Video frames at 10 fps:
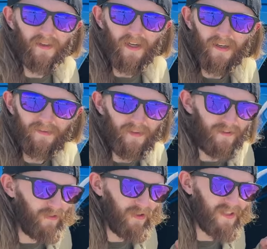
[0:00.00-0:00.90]
uh, for the
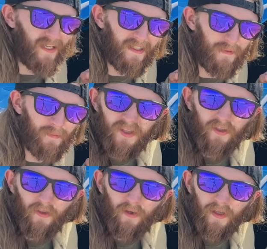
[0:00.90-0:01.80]
first time.
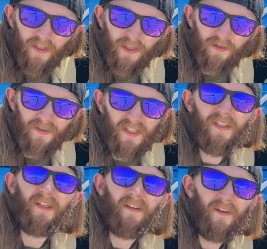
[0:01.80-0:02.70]
Zero issues, didn't
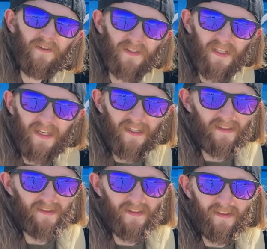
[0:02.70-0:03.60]
need another set of
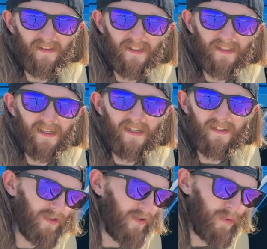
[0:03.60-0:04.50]
hands, anything like that.
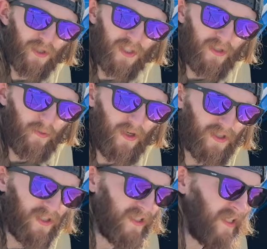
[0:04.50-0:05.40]
So I appreciate you
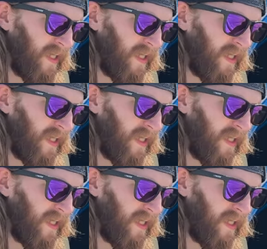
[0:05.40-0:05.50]
watching.